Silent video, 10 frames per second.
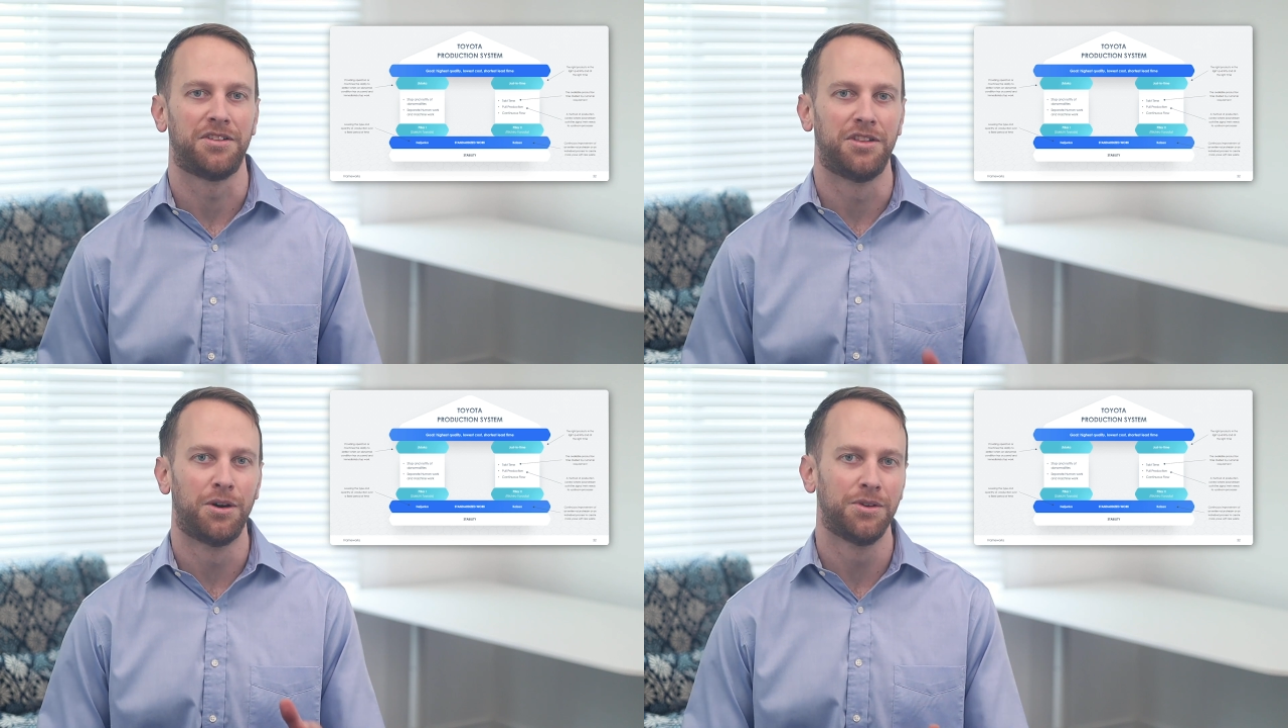
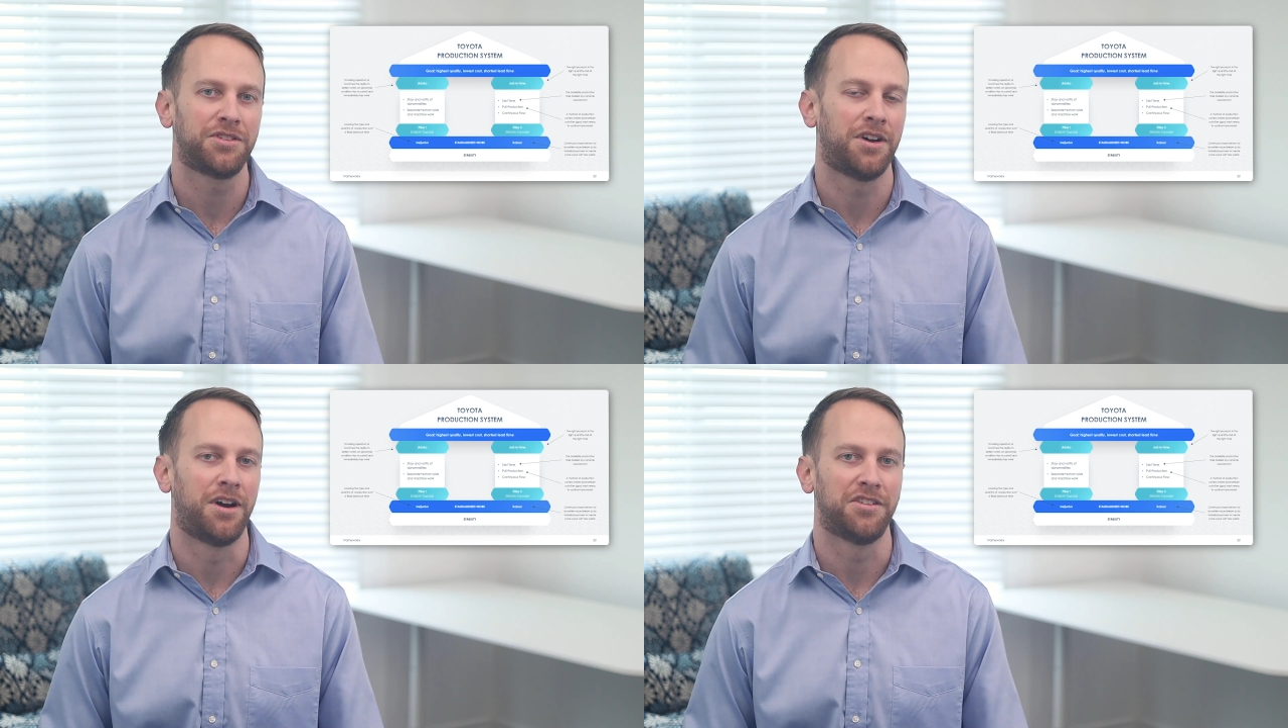
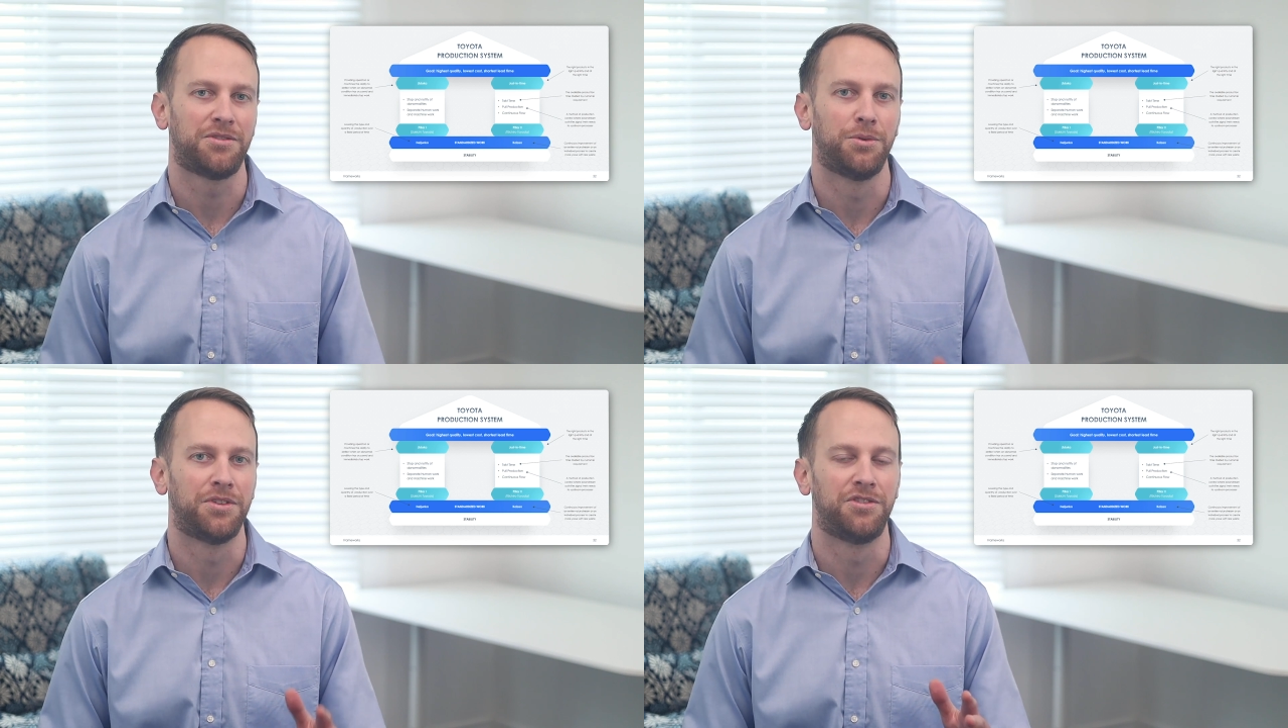lowest
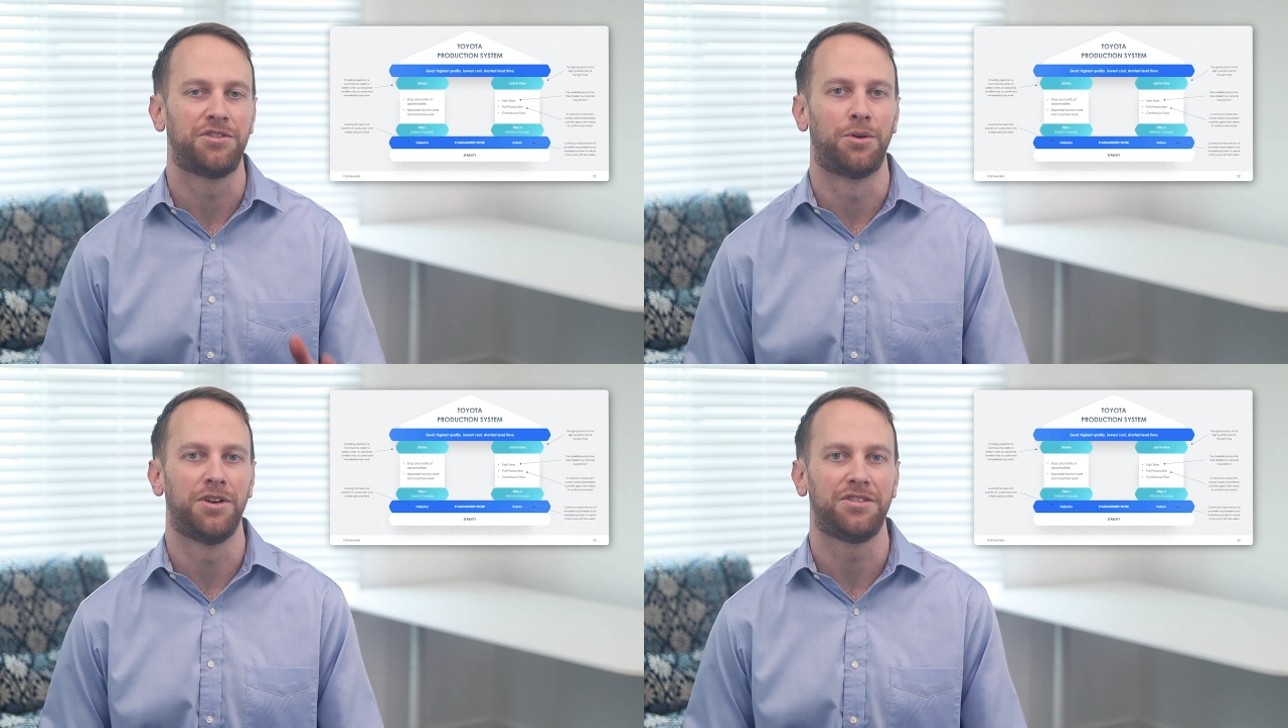cost with the
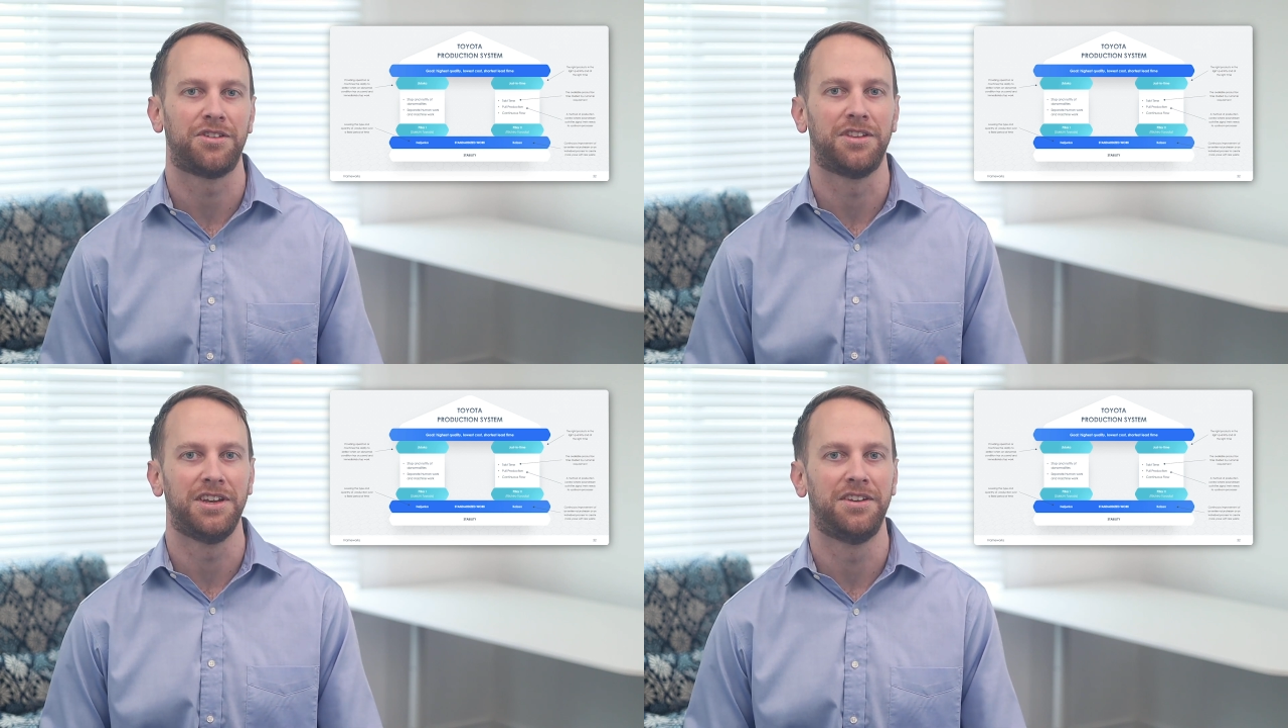
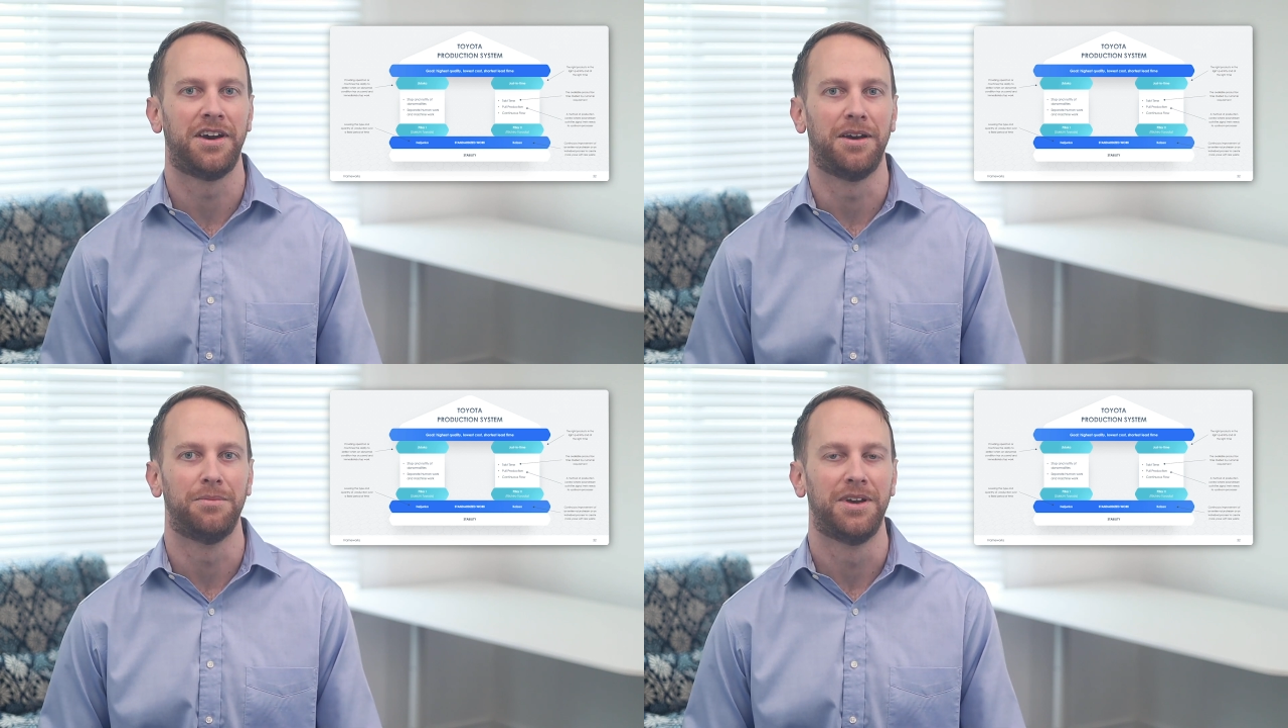shortest lead
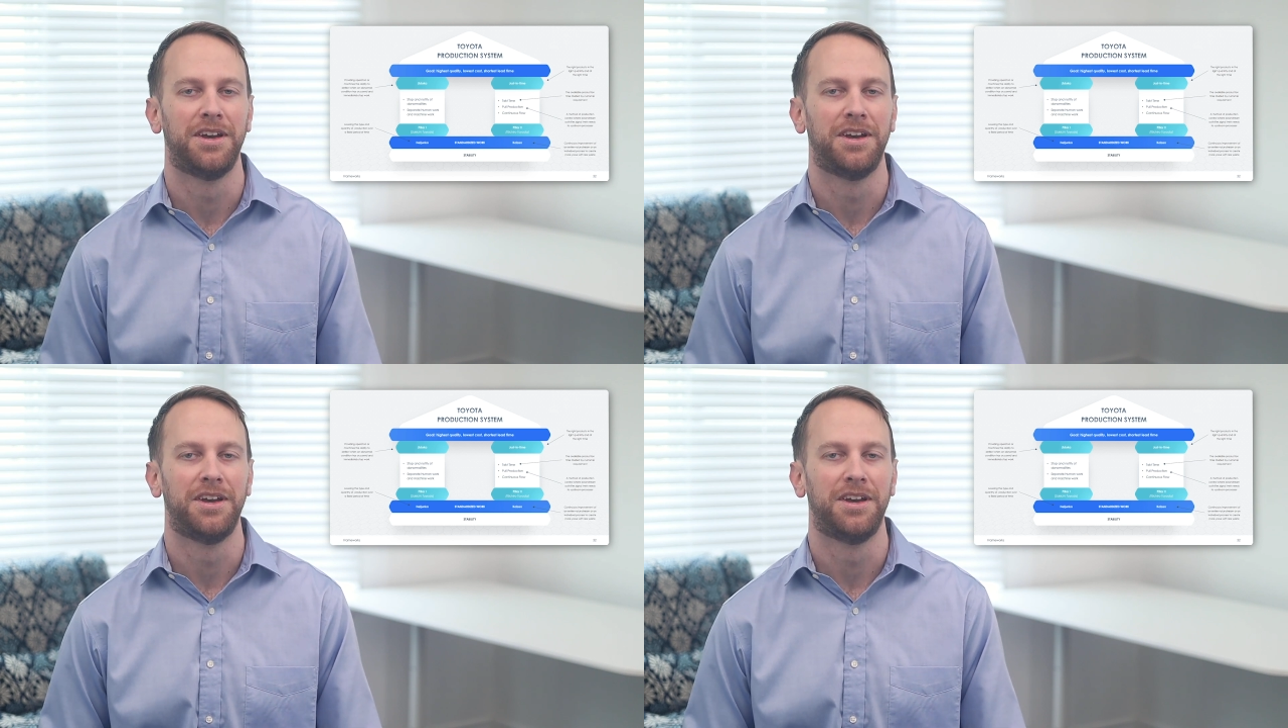time.